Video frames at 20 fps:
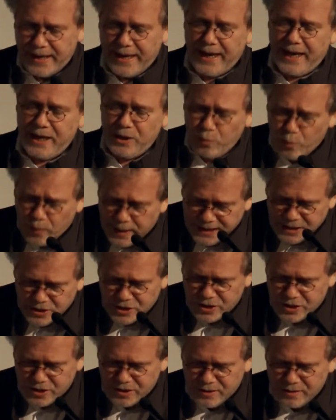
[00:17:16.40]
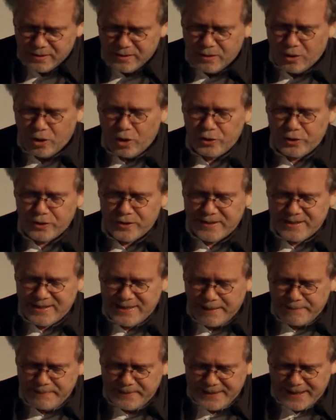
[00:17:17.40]
and which on
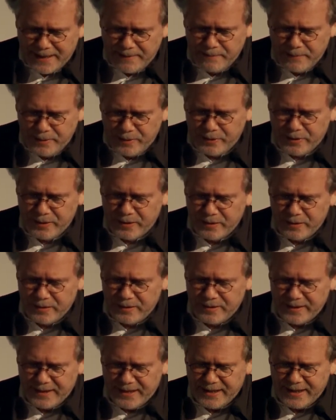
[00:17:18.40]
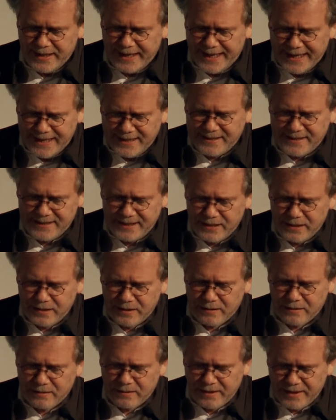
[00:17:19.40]
September
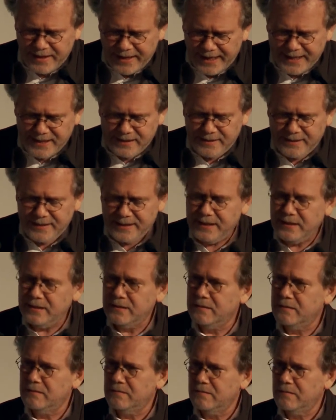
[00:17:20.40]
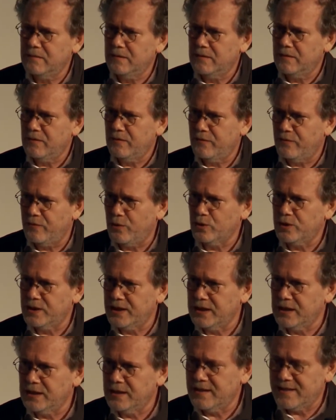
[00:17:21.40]
18,
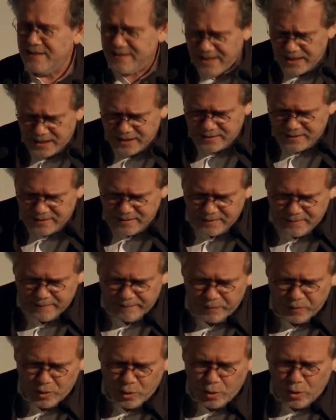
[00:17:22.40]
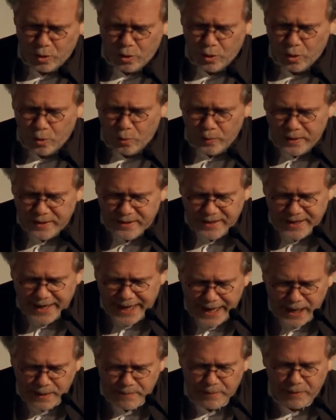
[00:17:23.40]
1946, with the
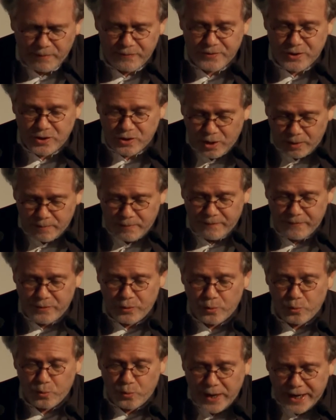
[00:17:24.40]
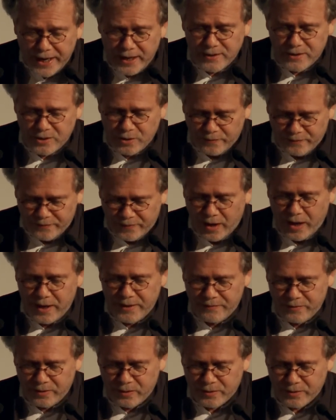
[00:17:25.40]
help of some of the rare
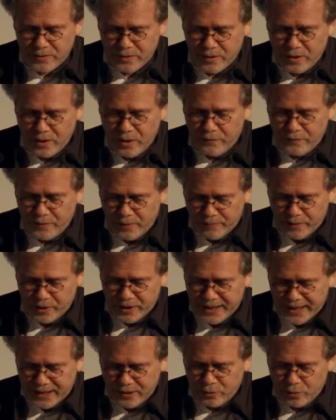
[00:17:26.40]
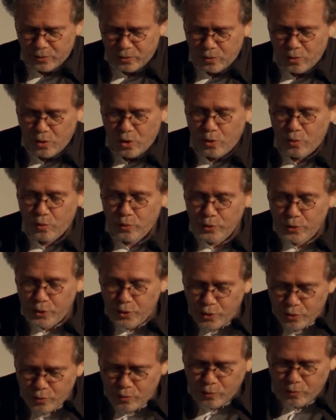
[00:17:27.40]
survivors from the ghetto who
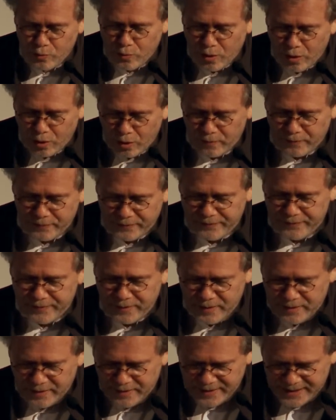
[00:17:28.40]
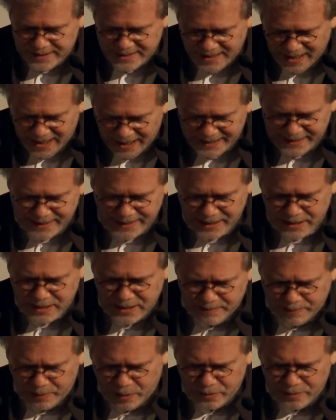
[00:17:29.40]
knew of this hiding
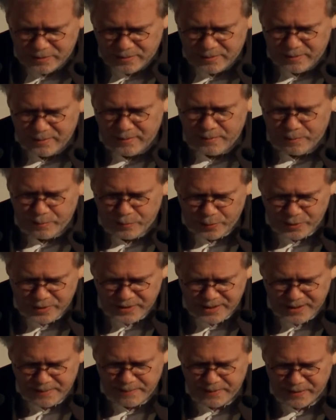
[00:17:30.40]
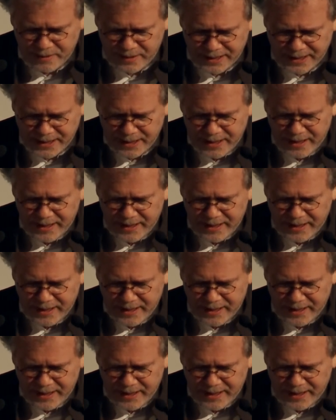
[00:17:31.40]
spot, principally